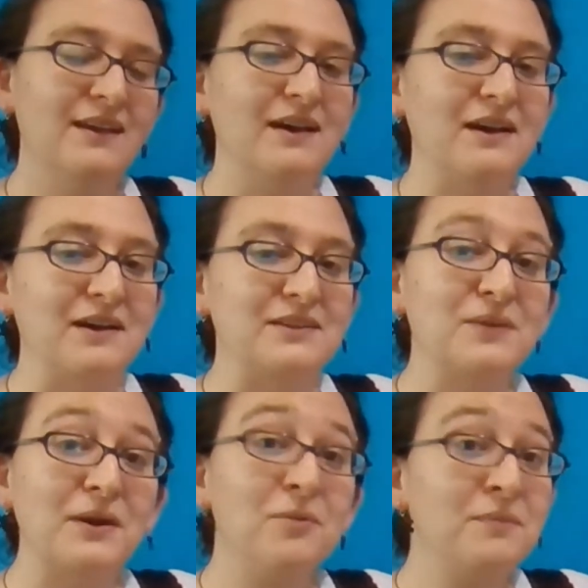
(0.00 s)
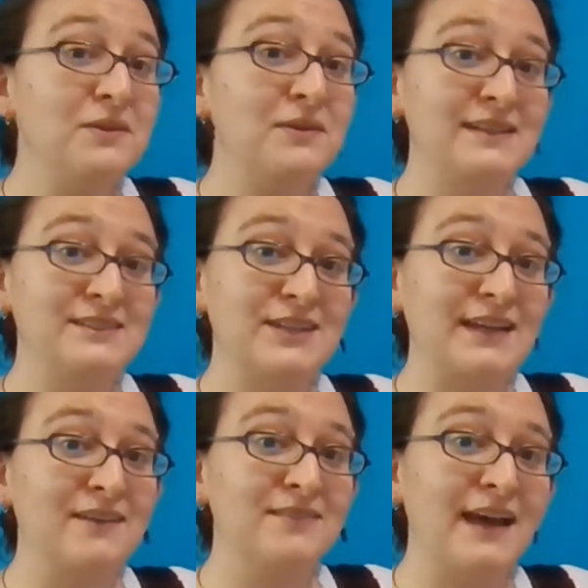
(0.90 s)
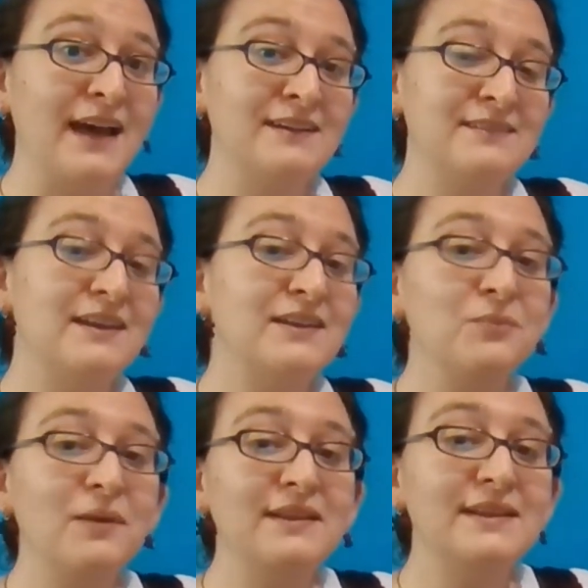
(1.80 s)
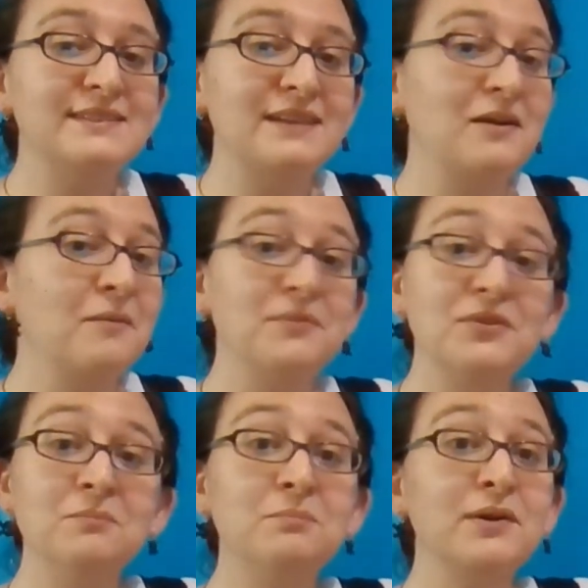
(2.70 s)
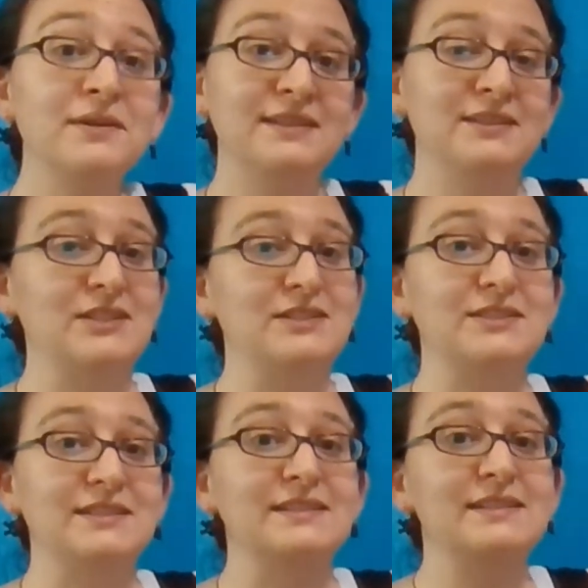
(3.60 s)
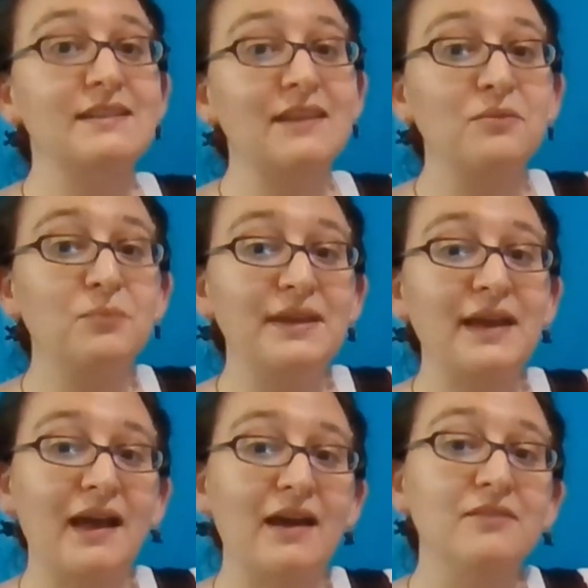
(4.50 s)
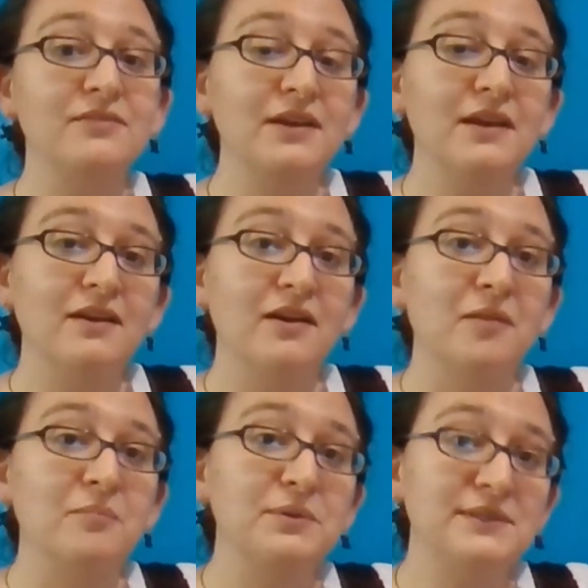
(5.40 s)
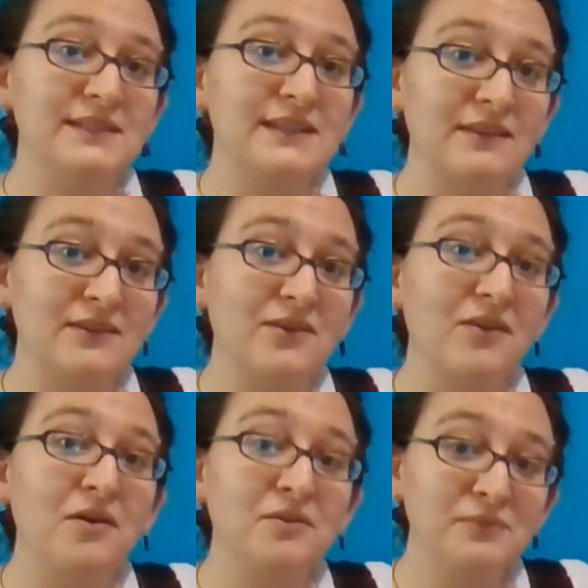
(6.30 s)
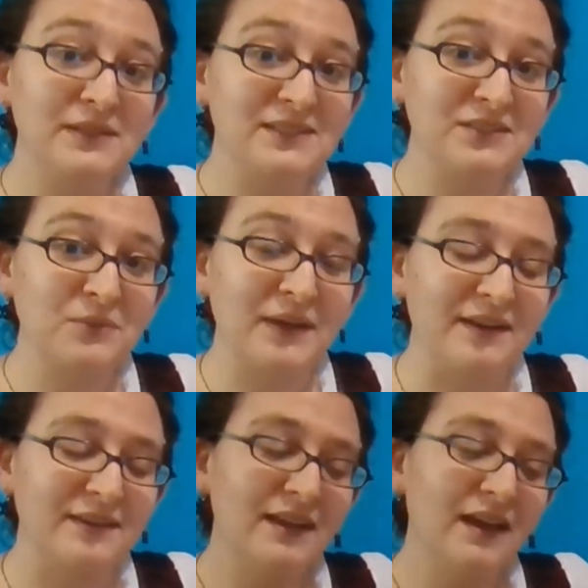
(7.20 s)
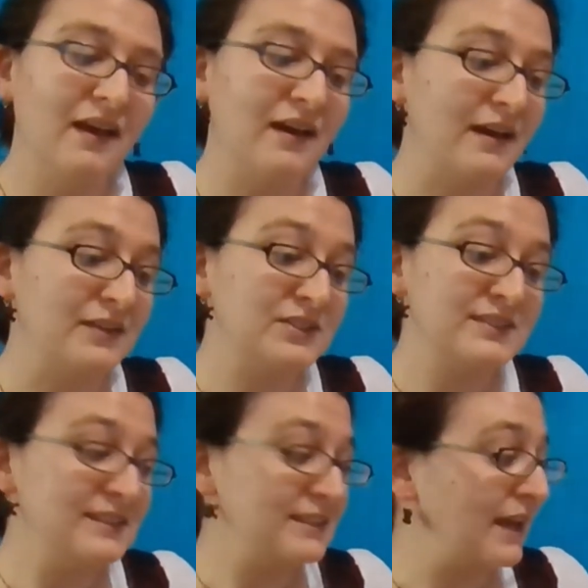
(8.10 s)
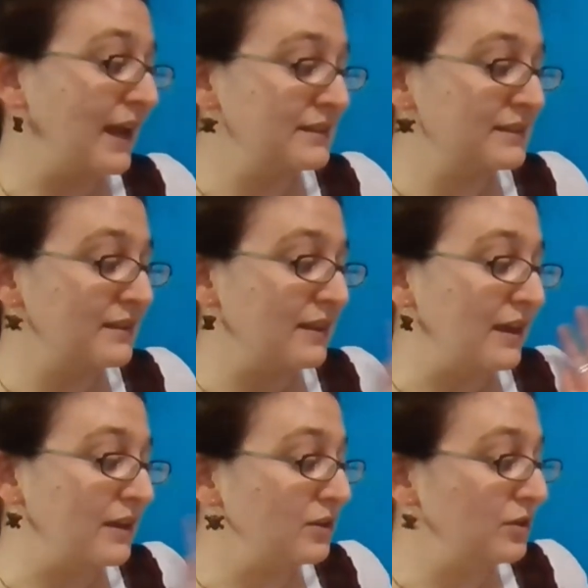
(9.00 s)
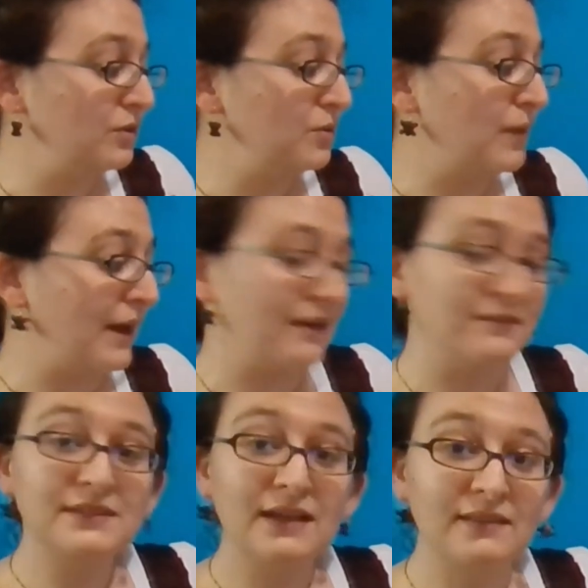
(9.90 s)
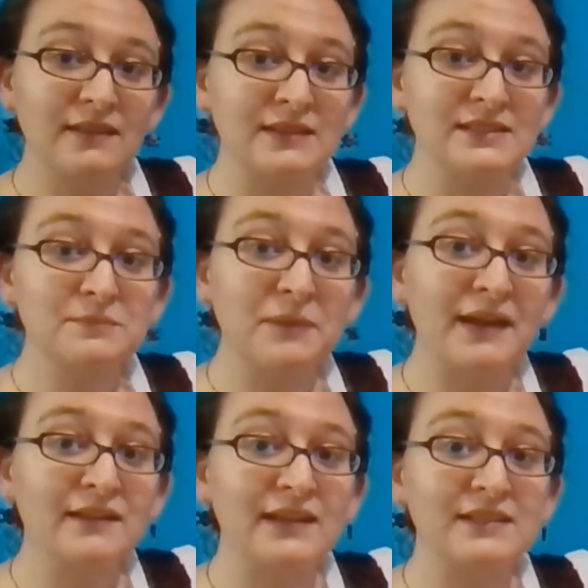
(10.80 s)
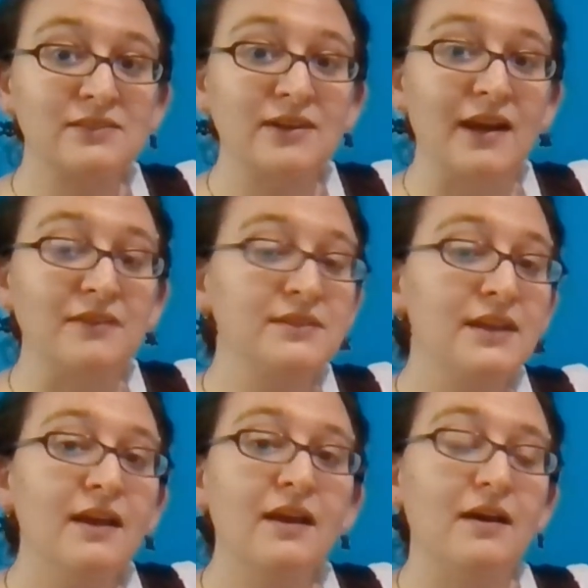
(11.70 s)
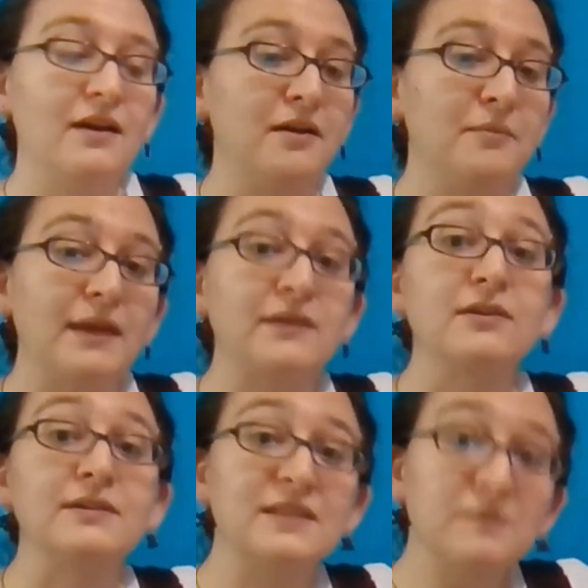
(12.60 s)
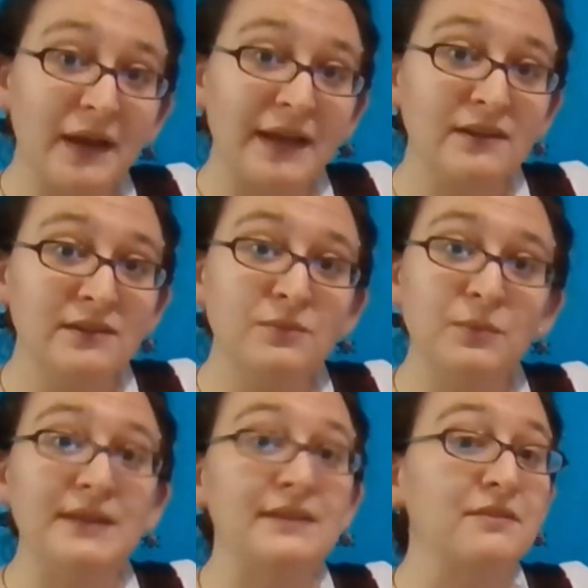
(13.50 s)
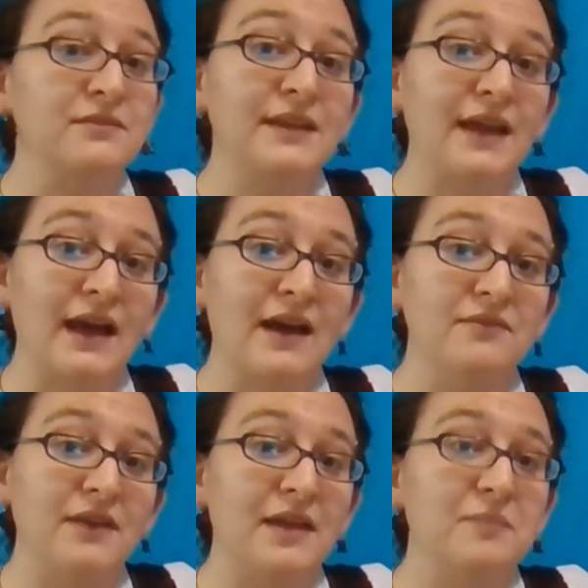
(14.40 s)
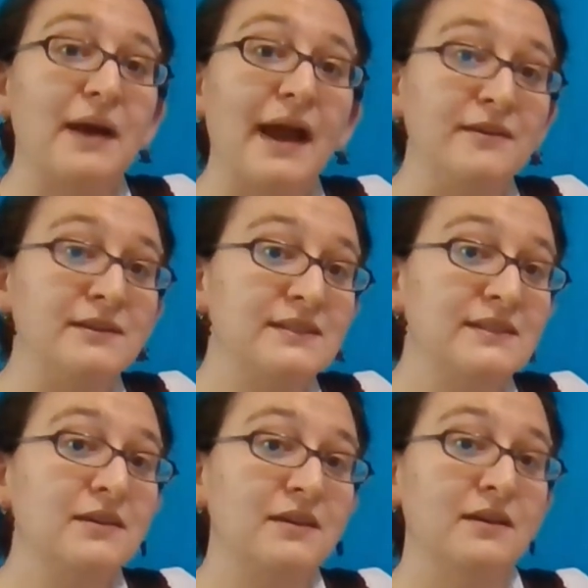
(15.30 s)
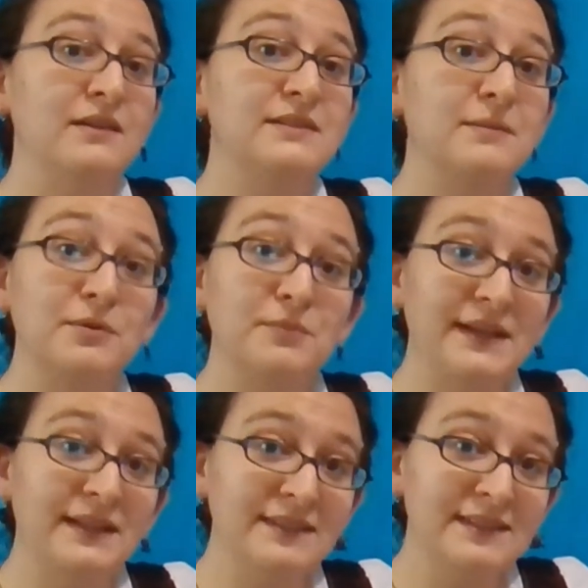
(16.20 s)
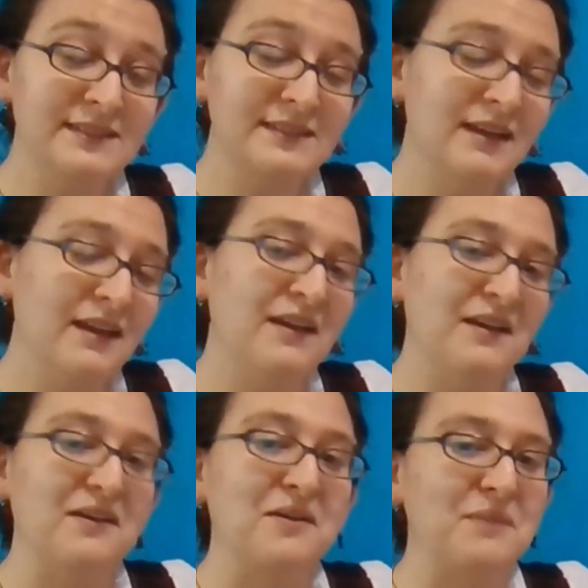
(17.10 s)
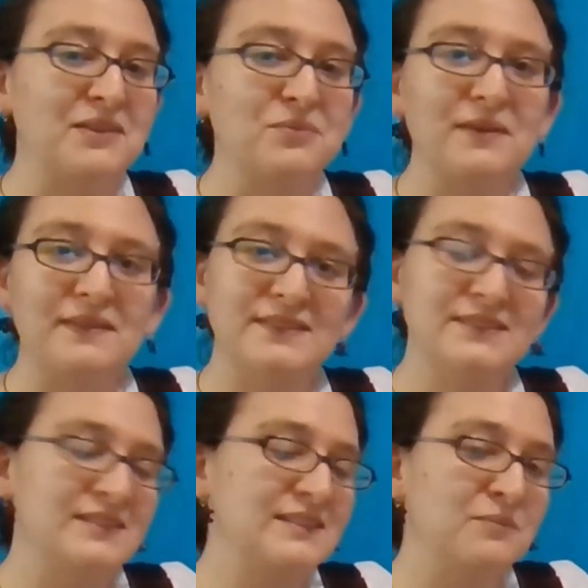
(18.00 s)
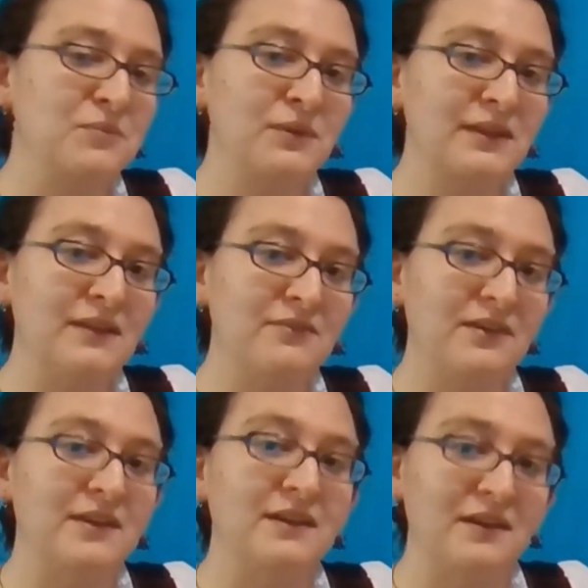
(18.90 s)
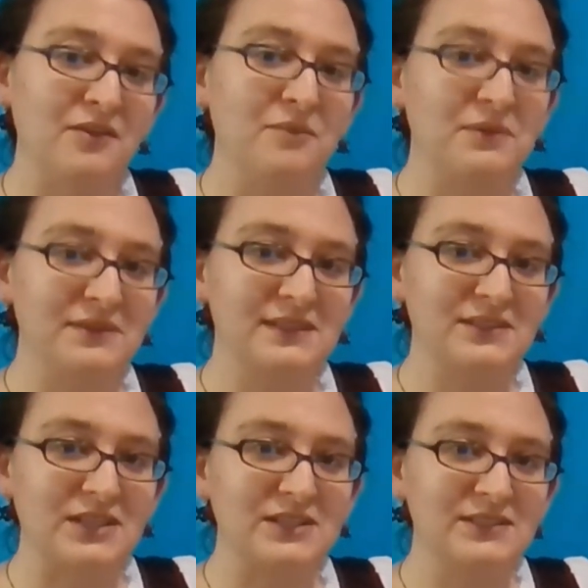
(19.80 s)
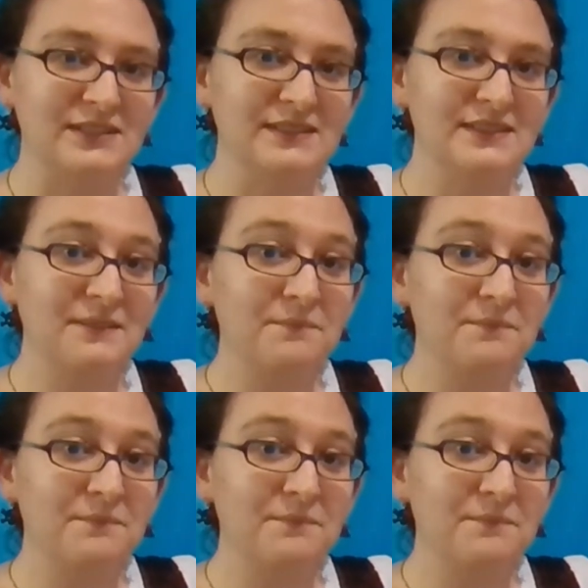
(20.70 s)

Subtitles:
So I hope that you guys check out that, as well as some book suggestions that we have put together on Read Squared, just in case that you have done this spyglass craft and are inspired. We definitely have a Pirates summer reading list, as well as just some really fun other book suggestions.